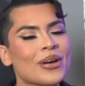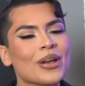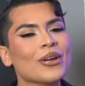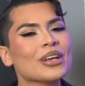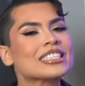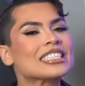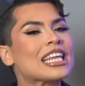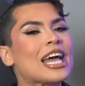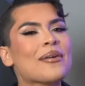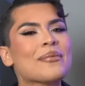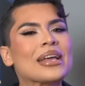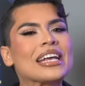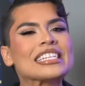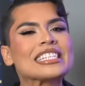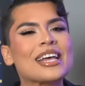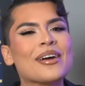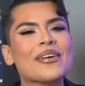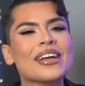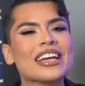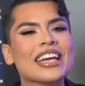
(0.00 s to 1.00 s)
Pero está
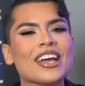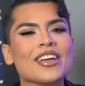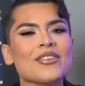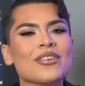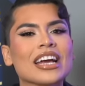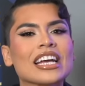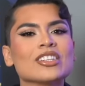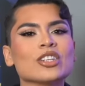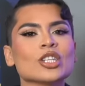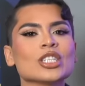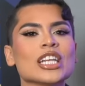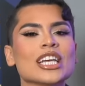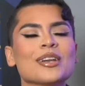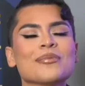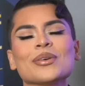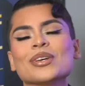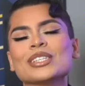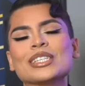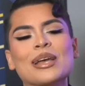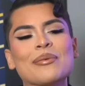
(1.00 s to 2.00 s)
bien. Saben que you guys, los
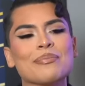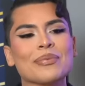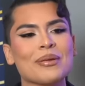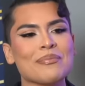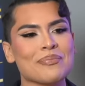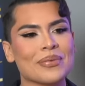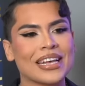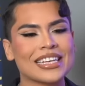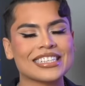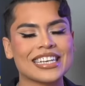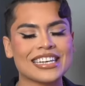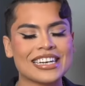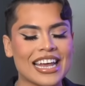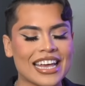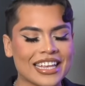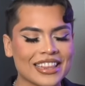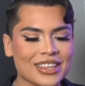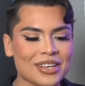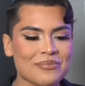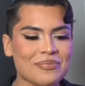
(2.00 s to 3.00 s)
nervios siempre empiezan
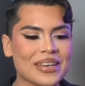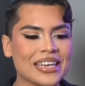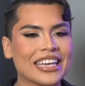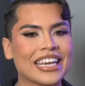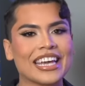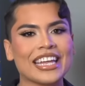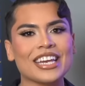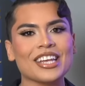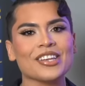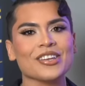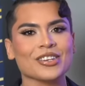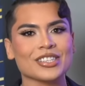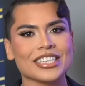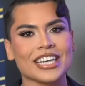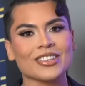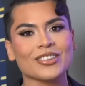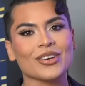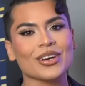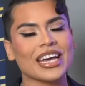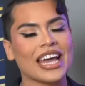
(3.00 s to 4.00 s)
in the beginning. Yo
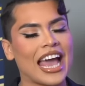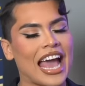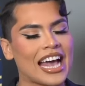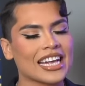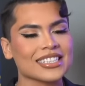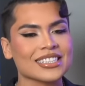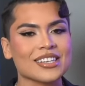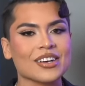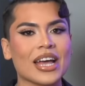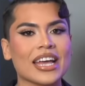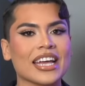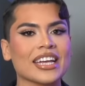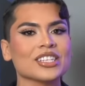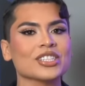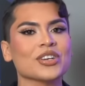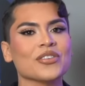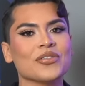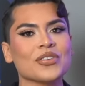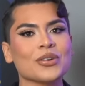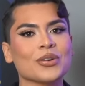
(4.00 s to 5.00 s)
siento que as the
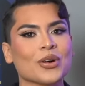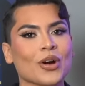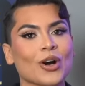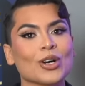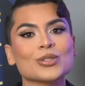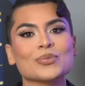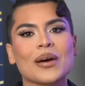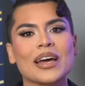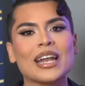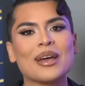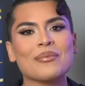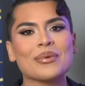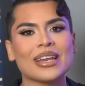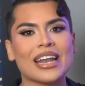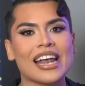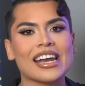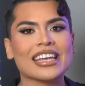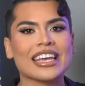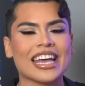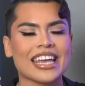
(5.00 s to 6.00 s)
interview goes, van a
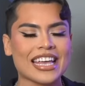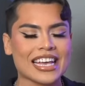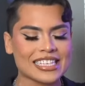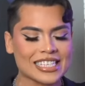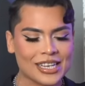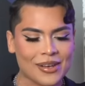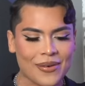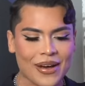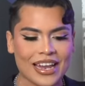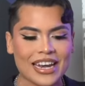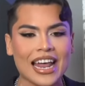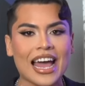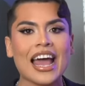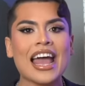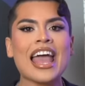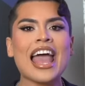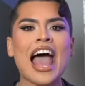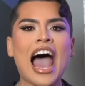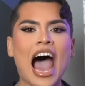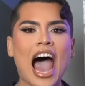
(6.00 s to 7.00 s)
mirar que ellas se van
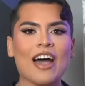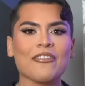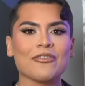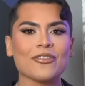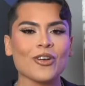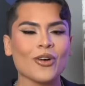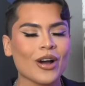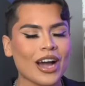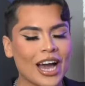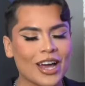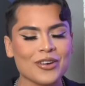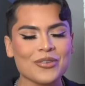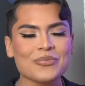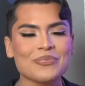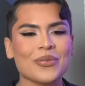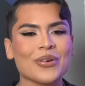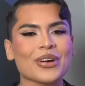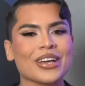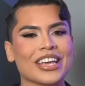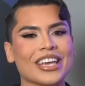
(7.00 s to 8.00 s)
a aflojar
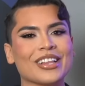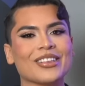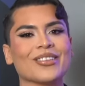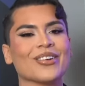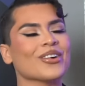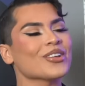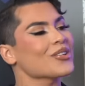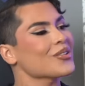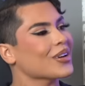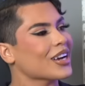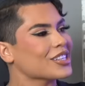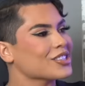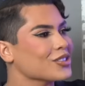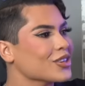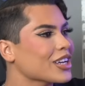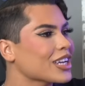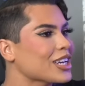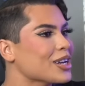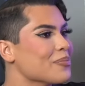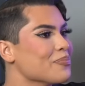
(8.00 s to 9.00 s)
un poquito and you guys
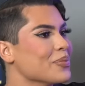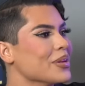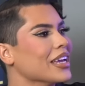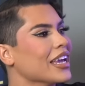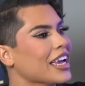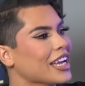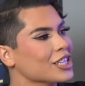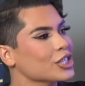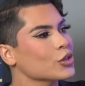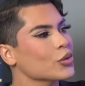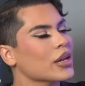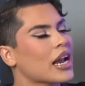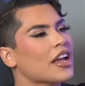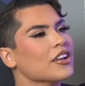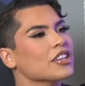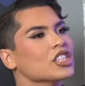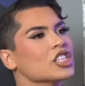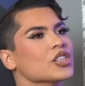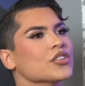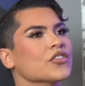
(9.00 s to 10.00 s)
are going to be into it.
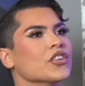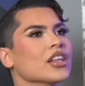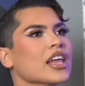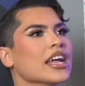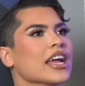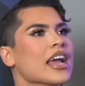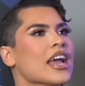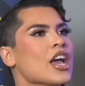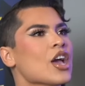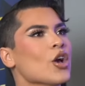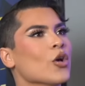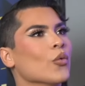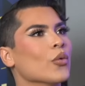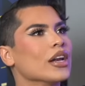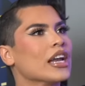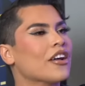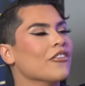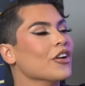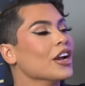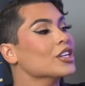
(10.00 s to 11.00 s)
I just feel like
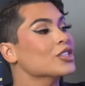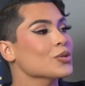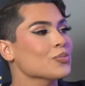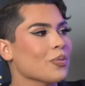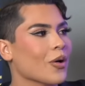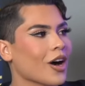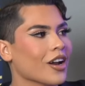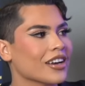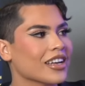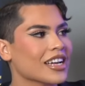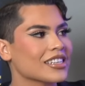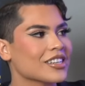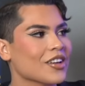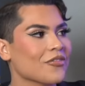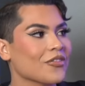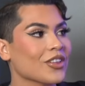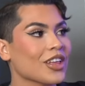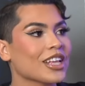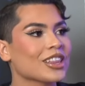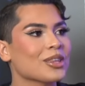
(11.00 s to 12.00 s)
whenever I do podcasts,
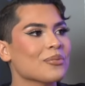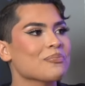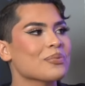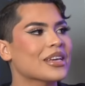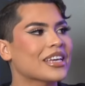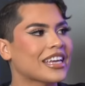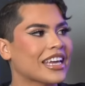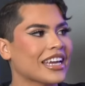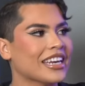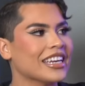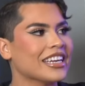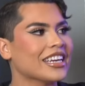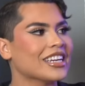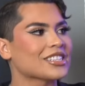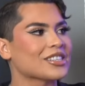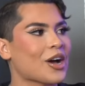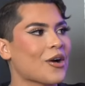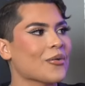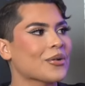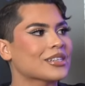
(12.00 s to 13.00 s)
I feel like the beginning
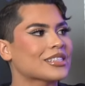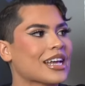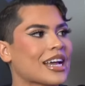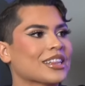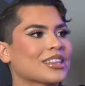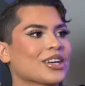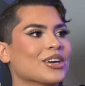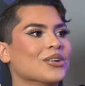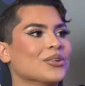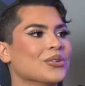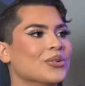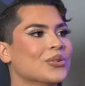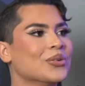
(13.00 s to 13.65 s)
is always like the ooh.